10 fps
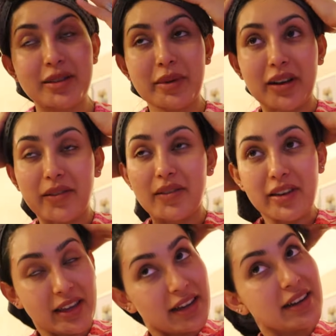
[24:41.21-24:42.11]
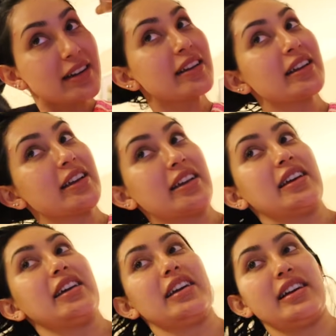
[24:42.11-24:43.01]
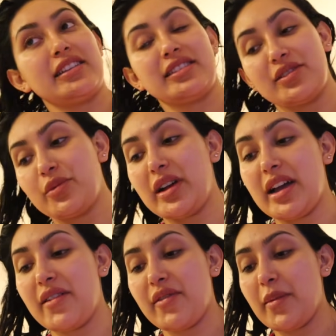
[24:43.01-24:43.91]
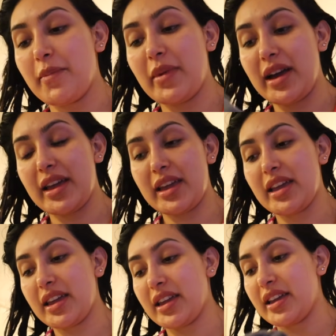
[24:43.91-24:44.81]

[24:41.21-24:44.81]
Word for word: Then me acabo de bañar. Hence why I have my